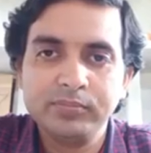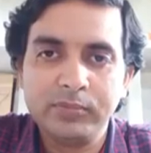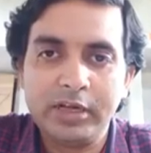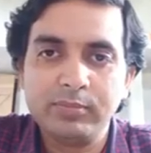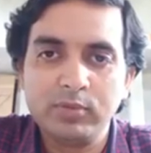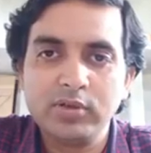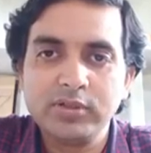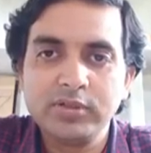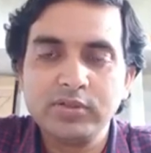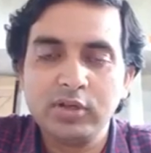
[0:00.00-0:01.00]
That
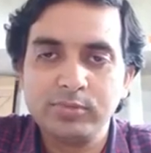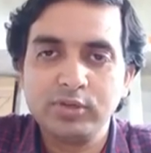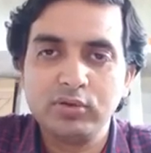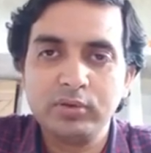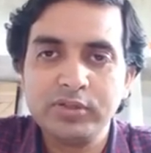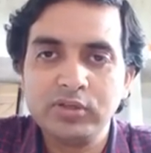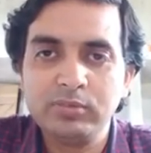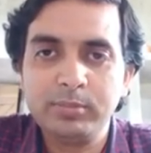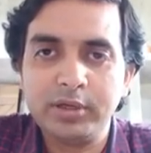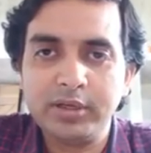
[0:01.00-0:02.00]
process of circulation
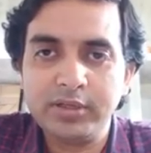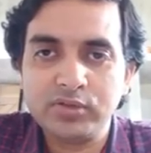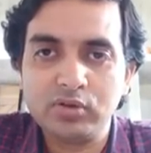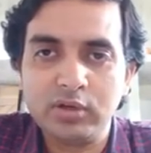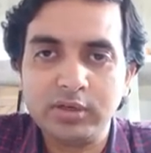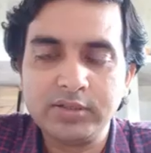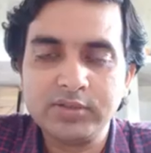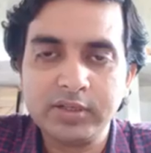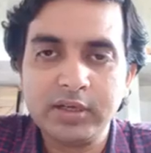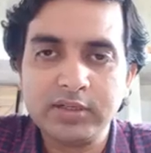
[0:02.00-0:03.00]
of blood is called
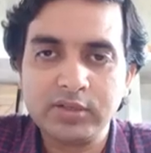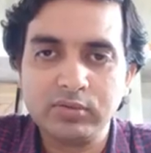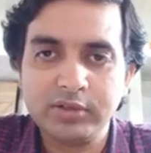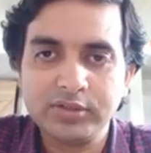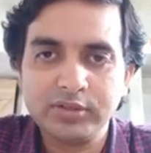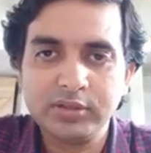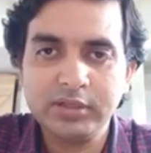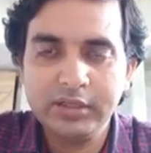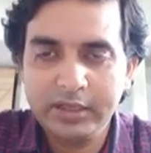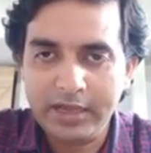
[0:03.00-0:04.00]
as single
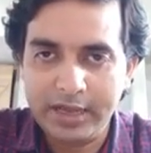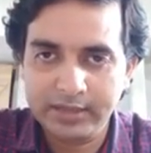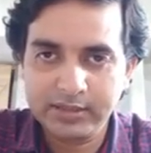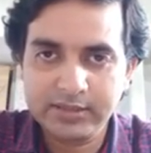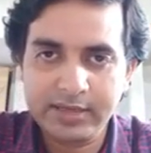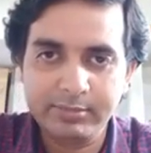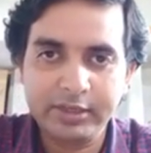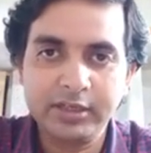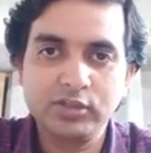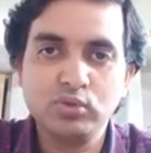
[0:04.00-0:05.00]
circulation, and it is
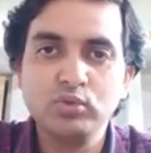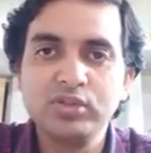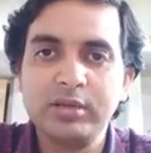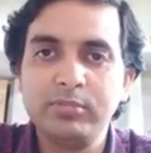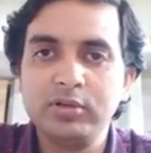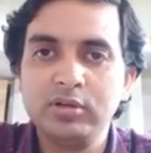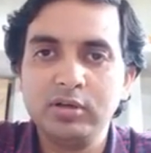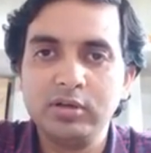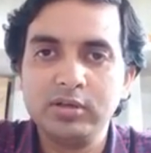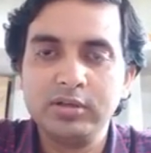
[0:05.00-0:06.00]
happening in two-chamber
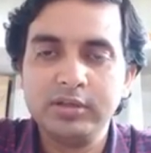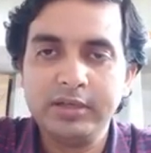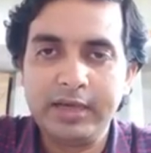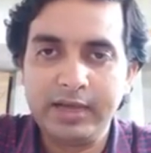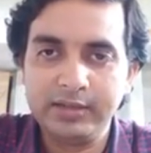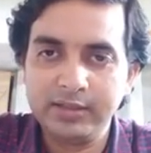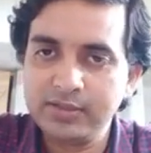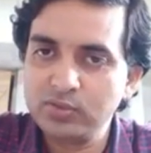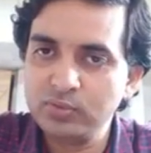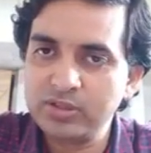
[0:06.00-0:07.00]
heart, and
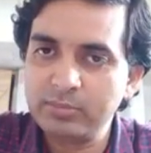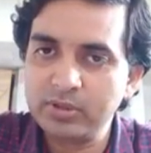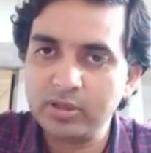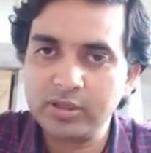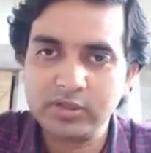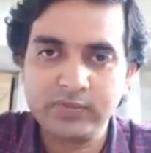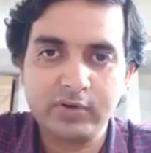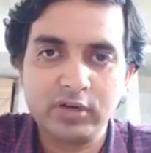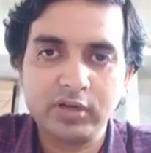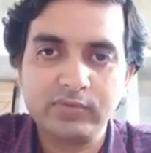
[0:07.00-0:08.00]
this two-chamber heart is
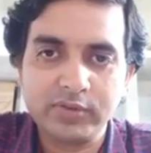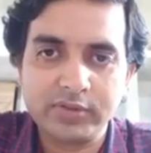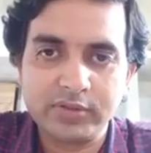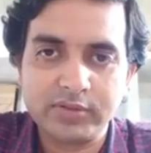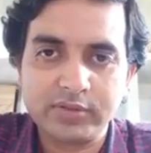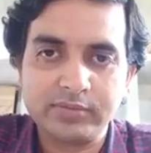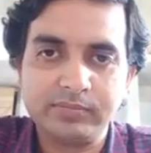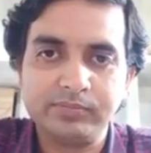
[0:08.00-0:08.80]
found in fishes.